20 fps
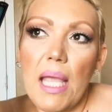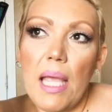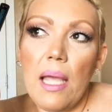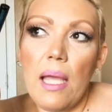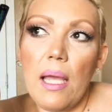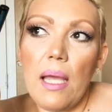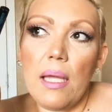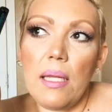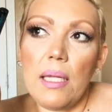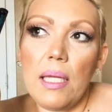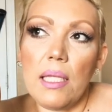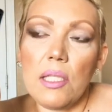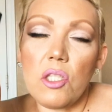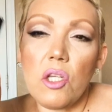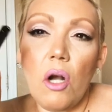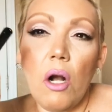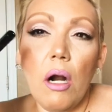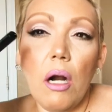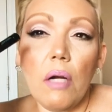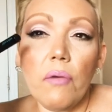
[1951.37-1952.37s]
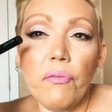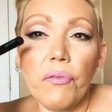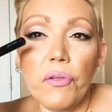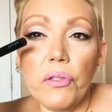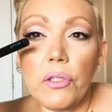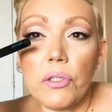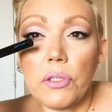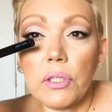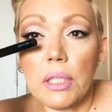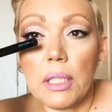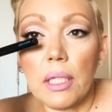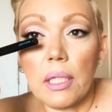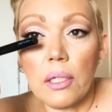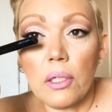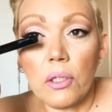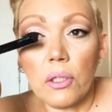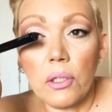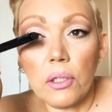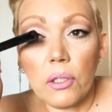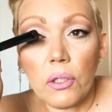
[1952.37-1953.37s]
and it's hard for you to get
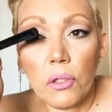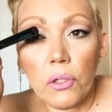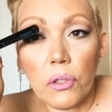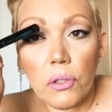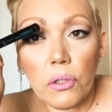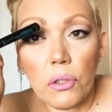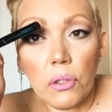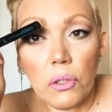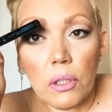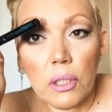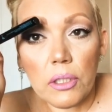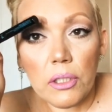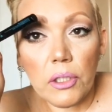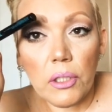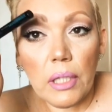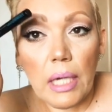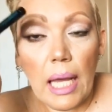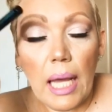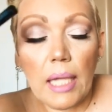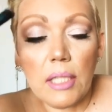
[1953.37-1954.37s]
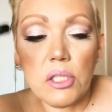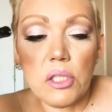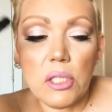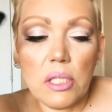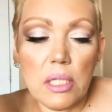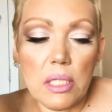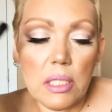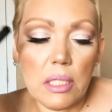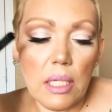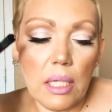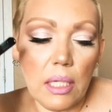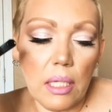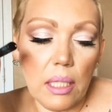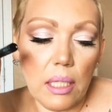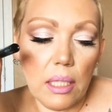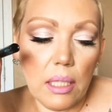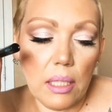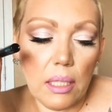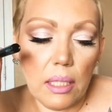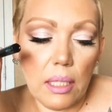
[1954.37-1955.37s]
a good curl on your lashes
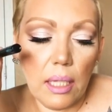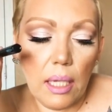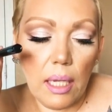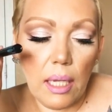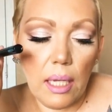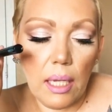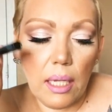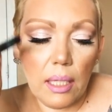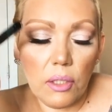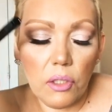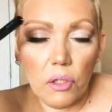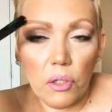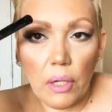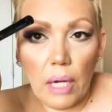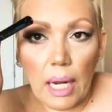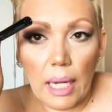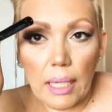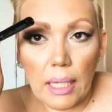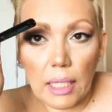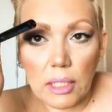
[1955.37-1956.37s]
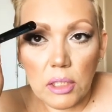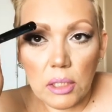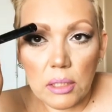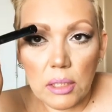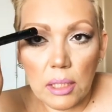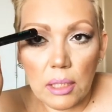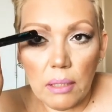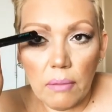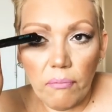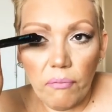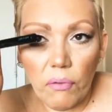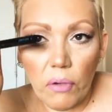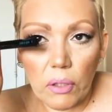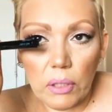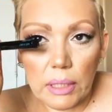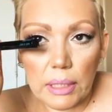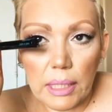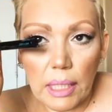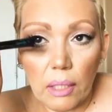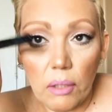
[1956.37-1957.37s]
and your eyelashes end up
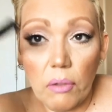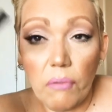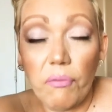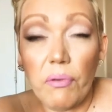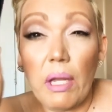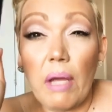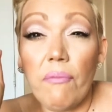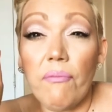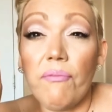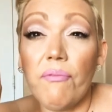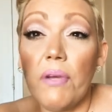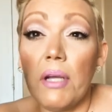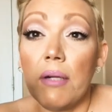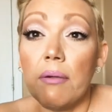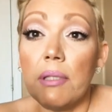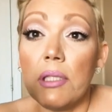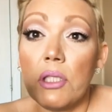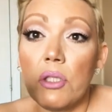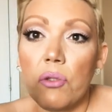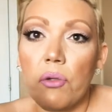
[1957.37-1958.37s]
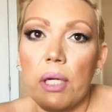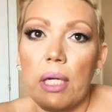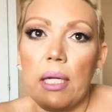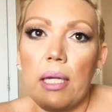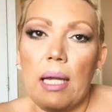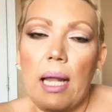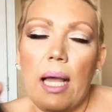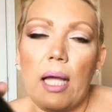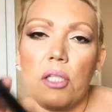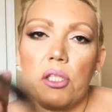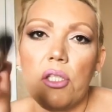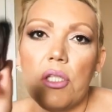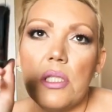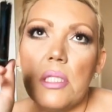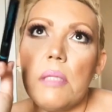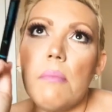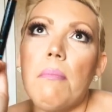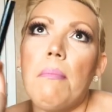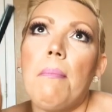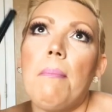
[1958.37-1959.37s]
falling down, or if you have very straight
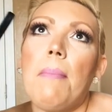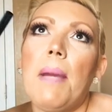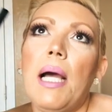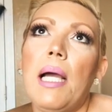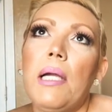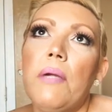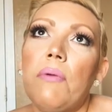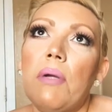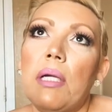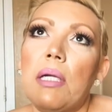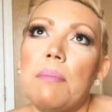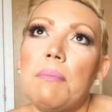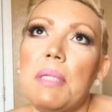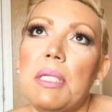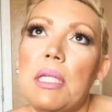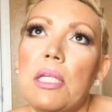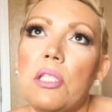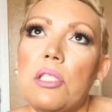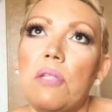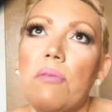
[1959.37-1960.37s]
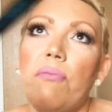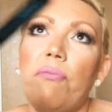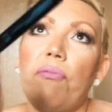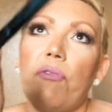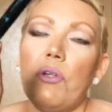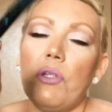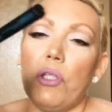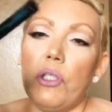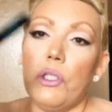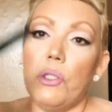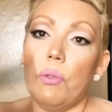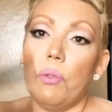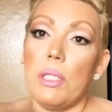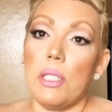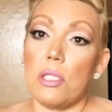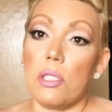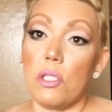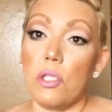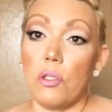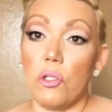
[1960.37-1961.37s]
lashes, my recommendation for you
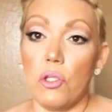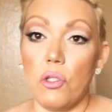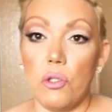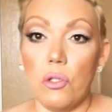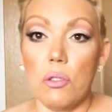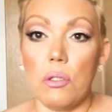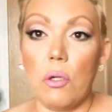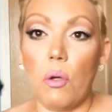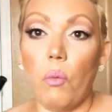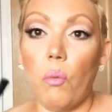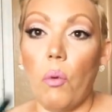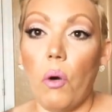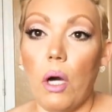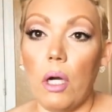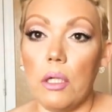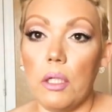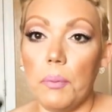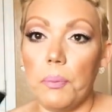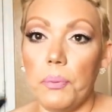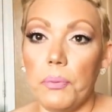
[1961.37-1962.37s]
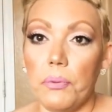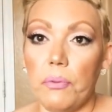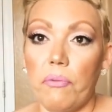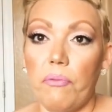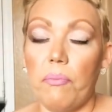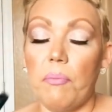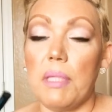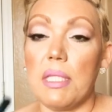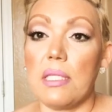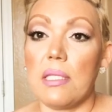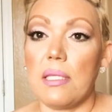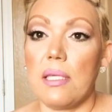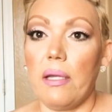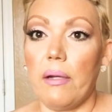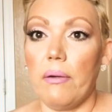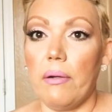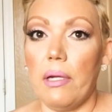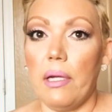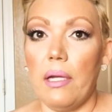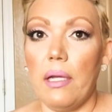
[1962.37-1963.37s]
is to use a waterproof
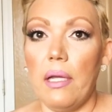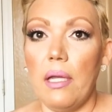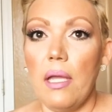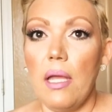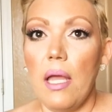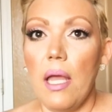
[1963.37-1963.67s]
mascara.